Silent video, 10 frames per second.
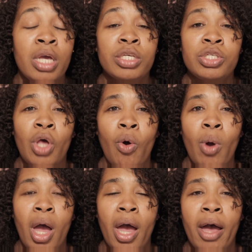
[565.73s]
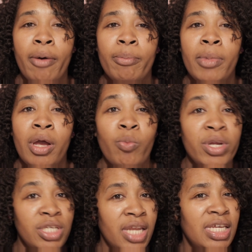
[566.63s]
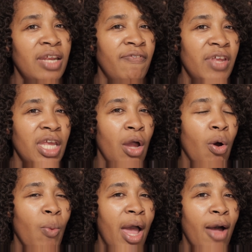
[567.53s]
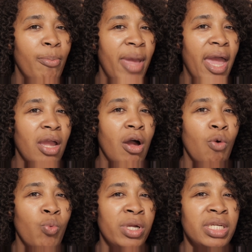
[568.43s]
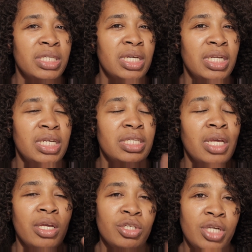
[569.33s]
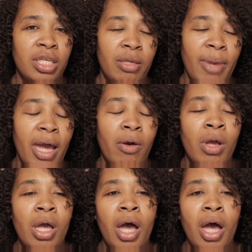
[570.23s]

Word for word: So, um, which I did a video a while back on Woody's Goodies. Check them out.